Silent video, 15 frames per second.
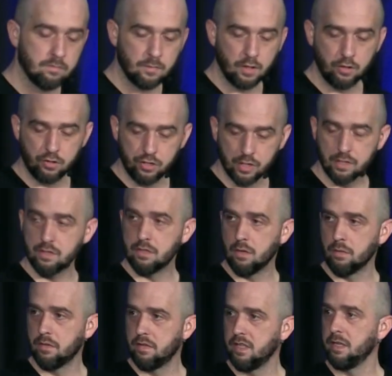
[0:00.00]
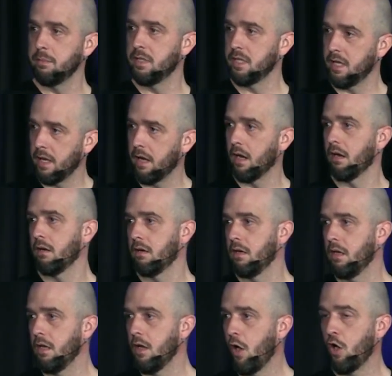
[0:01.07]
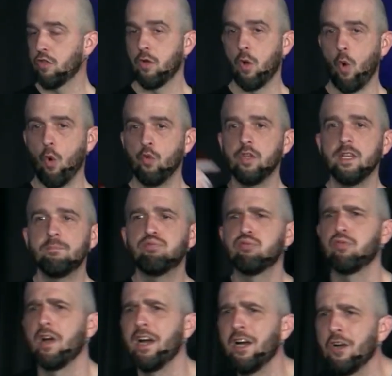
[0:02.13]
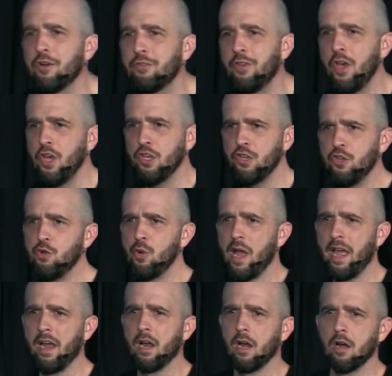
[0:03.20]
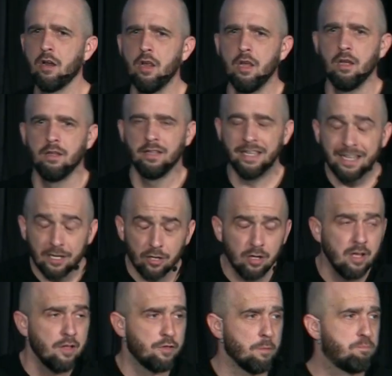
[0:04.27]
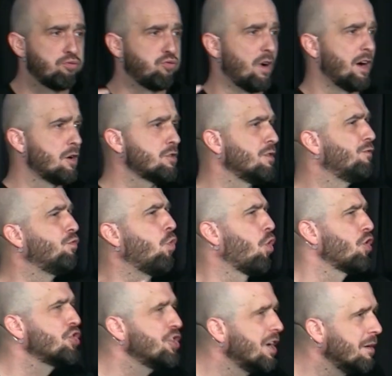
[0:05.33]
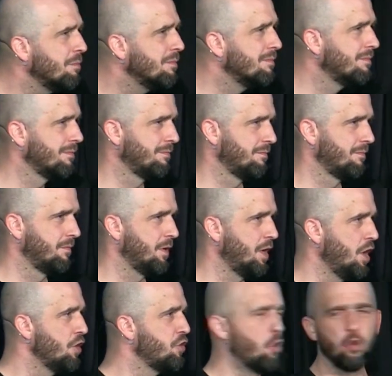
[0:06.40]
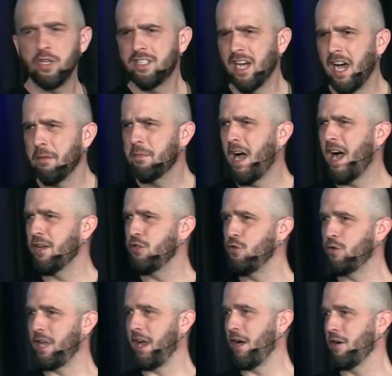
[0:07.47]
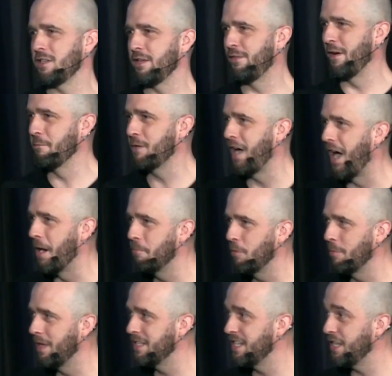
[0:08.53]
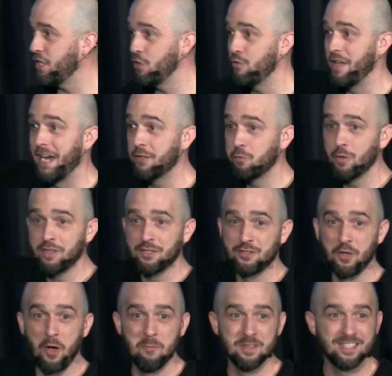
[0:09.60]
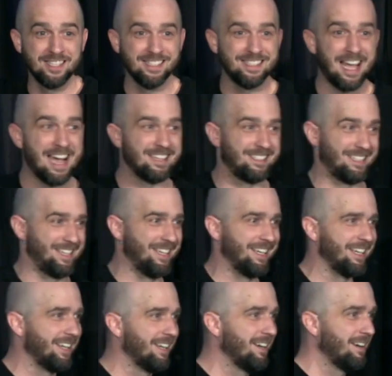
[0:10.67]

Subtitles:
You just don't seem to care. Are the only prayers you hear the prayers of worship? The only time, God, you care is if I'm complimenting you? That's what the psalmist is asking.